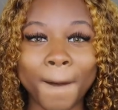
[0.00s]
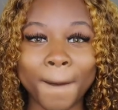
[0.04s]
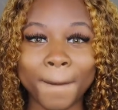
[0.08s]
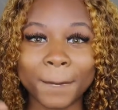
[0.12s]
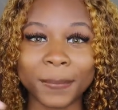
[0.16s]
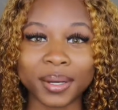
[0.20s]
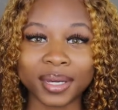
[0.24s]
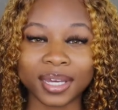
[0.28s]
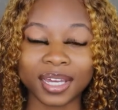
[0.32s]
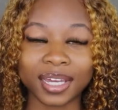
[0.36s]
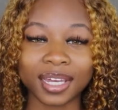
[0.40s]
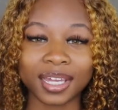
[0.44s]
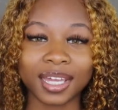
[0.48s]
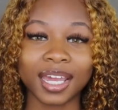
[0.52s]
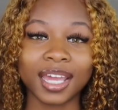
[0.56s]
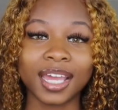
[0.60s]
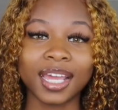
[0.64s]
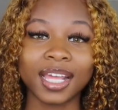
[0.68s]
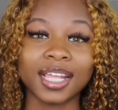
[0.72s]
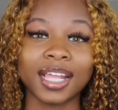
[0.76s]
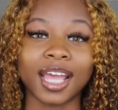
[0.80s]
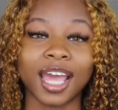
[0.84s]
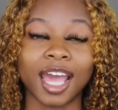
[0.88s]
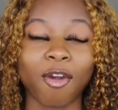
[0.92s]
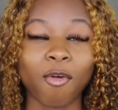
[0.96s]
but
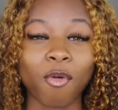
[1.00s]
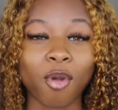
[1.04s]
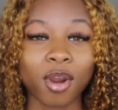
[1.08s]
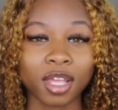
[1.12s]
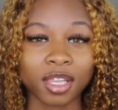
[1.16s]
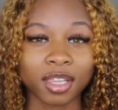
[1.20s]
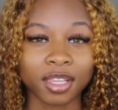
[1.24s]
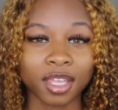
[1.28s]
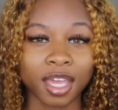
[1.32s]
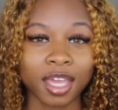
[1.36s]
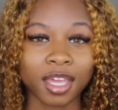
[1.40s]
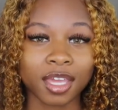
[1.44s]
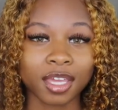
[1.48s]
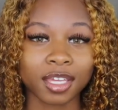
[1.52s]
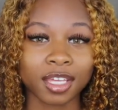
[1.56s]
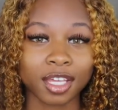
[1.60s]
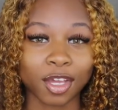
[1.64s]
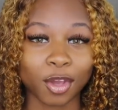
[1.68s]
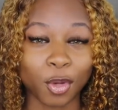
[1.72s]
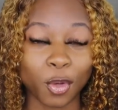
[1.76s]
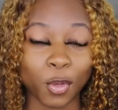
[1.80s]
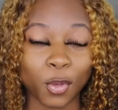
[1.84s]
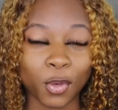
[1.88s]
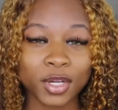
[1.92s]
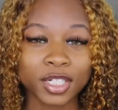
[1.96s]
I want to thank
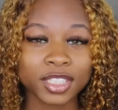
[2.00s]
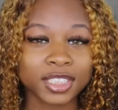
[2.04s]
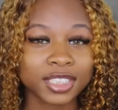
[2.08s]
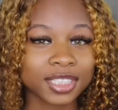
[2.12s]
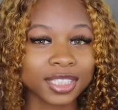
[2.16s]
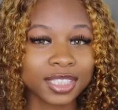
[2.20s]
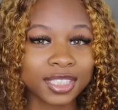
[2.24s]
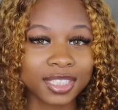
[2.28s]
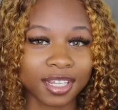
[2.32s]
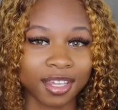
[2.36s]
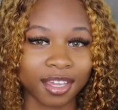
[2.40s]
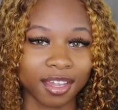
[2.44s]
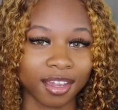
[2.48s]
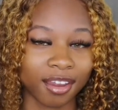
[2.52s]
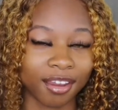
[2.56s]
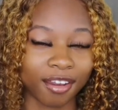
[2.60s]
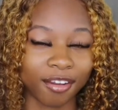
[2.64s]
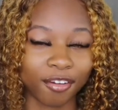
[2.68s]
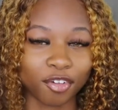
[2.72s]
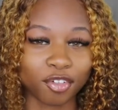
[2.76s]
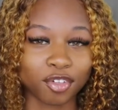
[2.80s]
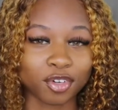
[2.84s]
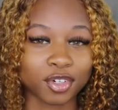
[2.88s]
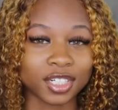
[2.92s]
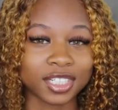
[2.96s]
Gorgius
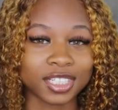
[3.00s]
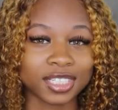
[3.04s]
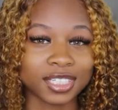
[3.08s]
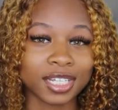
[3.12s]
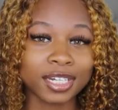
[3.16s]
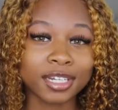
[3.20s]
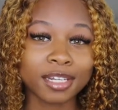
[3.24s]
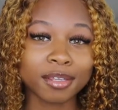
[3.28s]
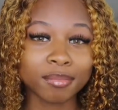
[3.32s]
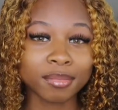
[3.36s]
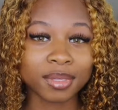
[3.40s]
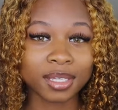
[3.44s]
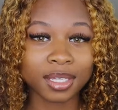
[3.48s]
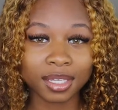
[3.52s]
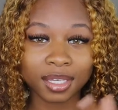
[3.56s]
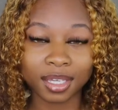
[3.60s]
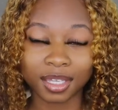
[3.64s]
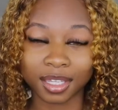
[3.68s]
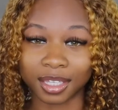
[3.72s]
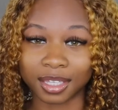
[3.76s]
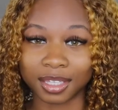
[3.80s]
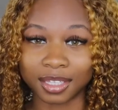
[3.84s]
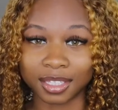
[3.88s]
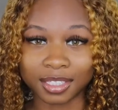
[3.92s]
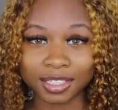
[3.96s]
Hair for sending me
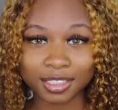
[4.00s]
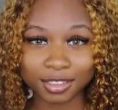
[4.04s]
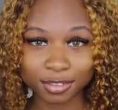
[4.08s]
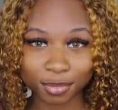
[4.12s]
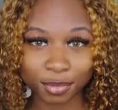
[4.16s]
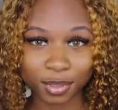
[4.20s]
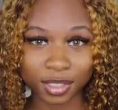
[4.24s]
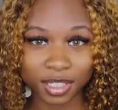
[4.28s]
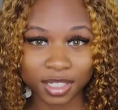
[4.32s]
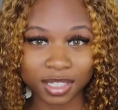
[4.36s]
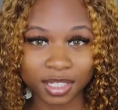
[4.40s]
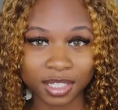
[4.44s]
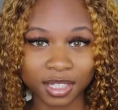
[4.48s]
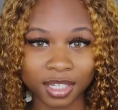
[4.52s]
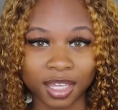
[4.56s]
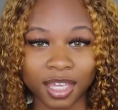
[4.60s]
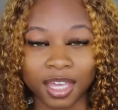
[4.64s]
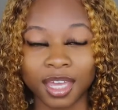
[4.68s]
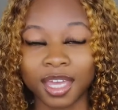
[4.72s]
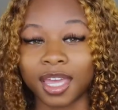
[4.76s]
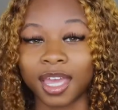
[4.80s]
this wig